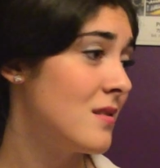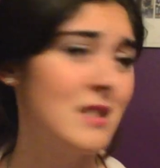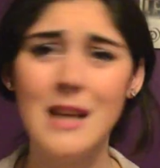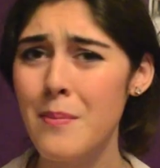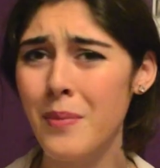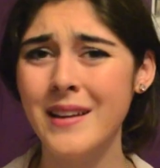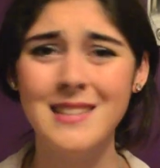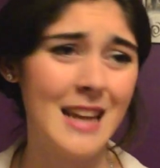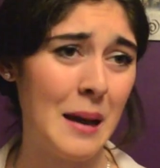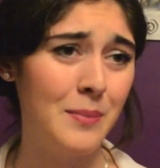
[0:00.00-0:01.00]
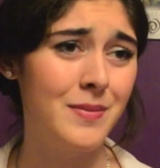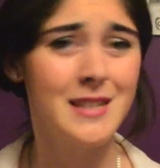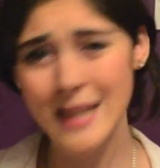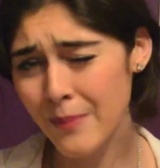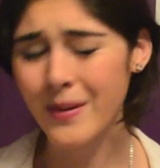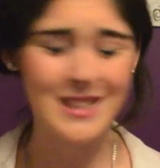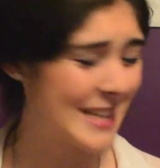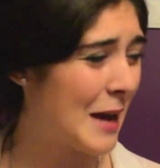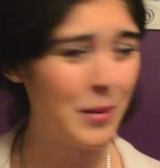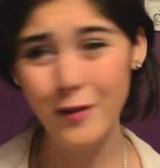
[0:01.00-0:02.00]
step by step
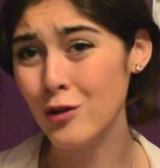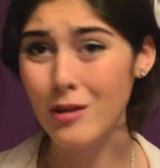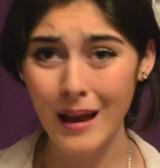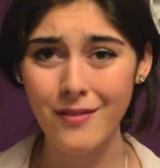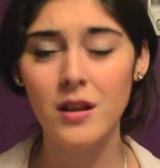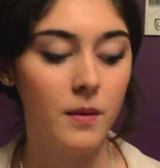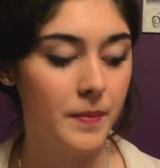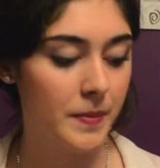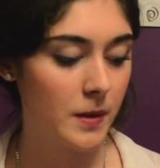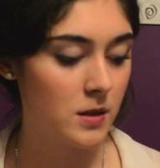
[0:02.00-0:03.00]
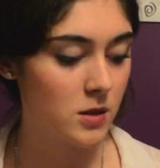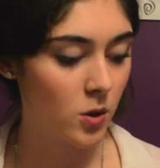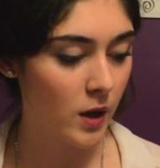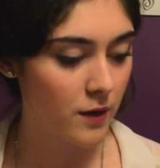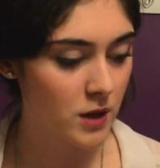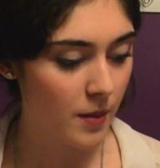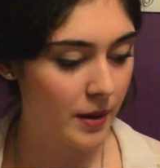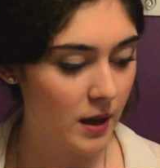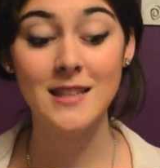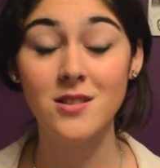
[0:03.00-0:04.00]
of her life. This is going off
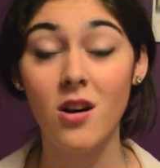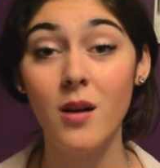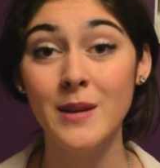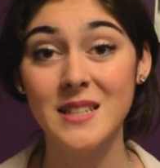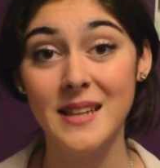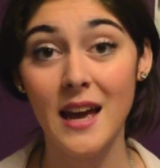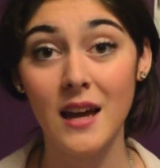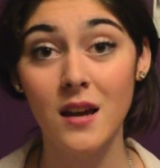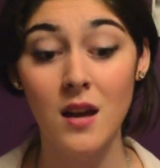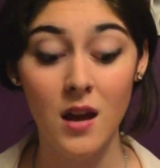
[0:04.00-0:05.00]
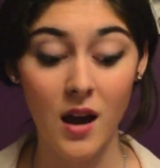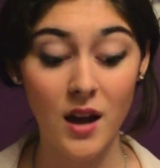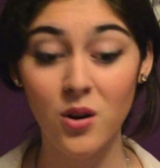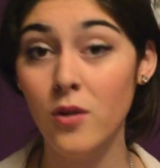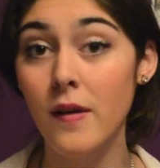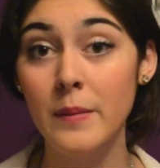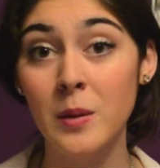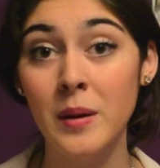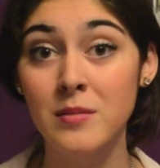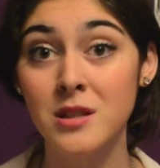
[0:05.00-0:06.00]
topic. That's all I'm going to say. I don't know if I'm going
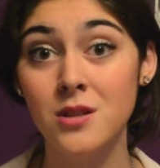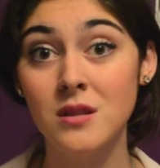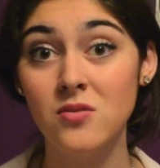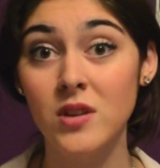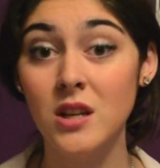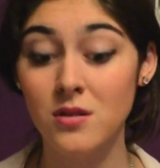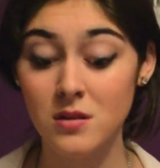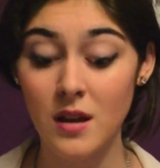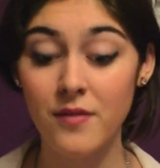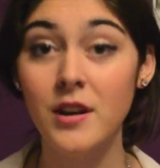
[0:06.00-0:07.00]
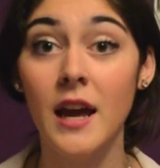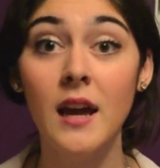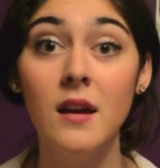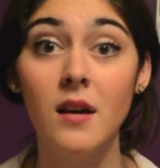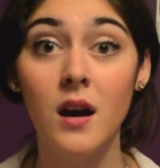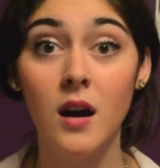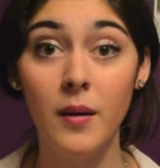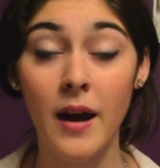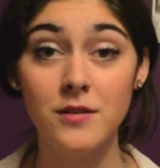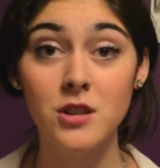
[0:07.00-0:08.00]
to be able to do these videos every day
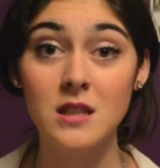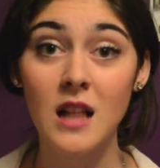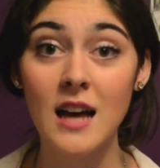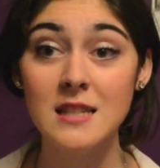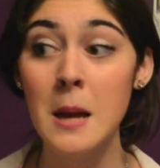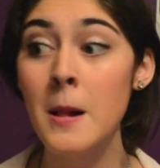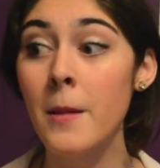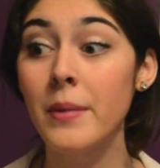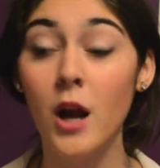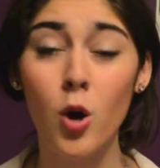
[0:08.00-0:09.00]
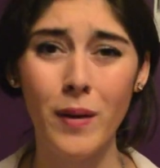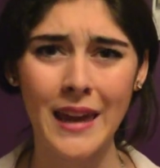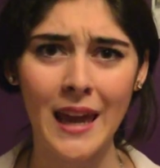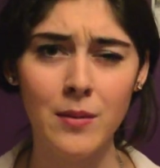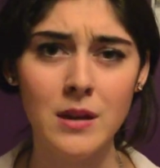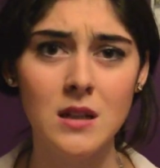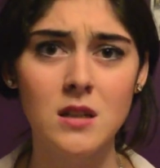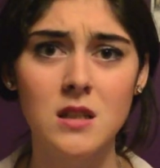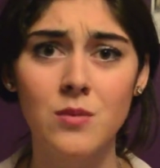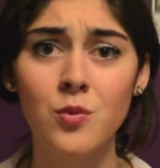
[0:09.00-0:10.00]
after this class, but I hope I can,
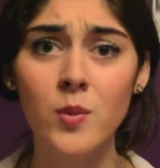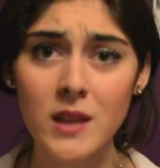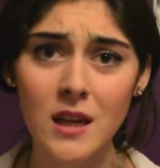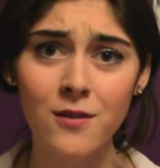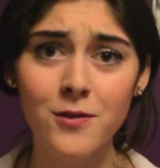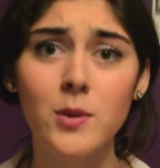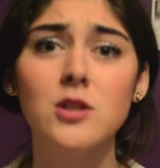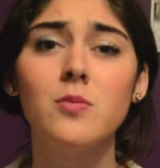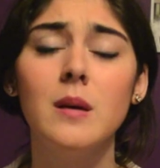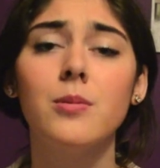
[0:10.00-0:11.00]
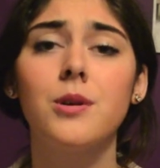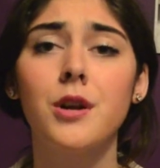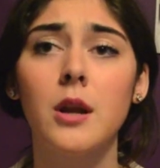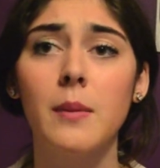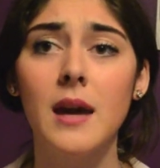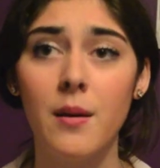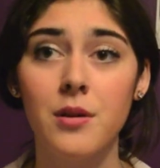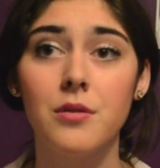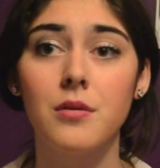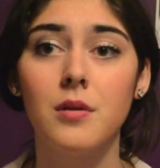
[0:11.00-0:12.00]
because some really influential people are going to be coming
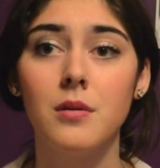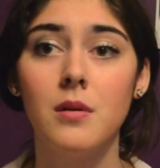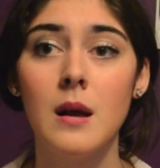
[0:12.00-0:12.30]
through